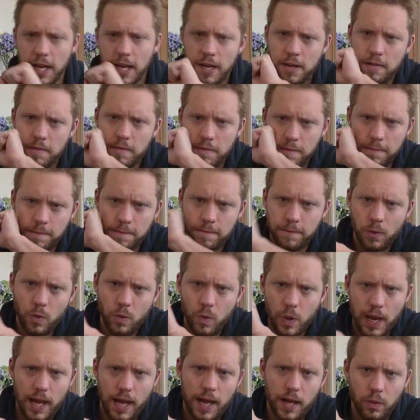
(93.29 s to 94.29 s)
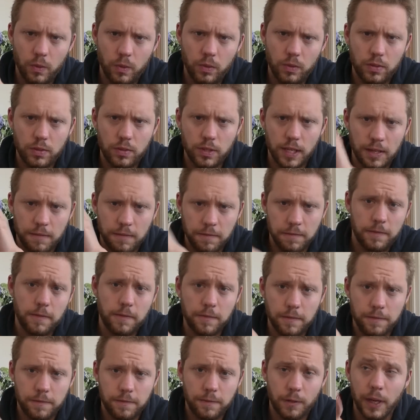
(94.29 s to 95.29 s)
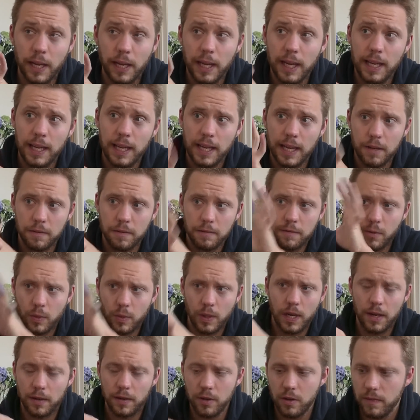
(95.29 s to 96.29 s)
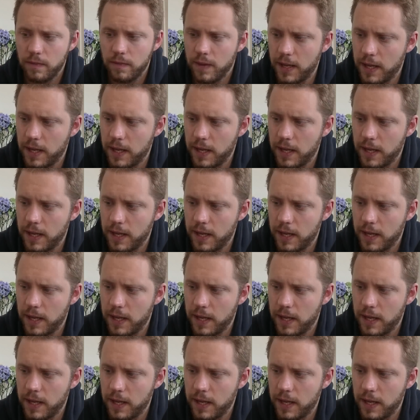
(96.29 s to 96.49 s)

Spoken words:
and Fallout and 3 and Fallout New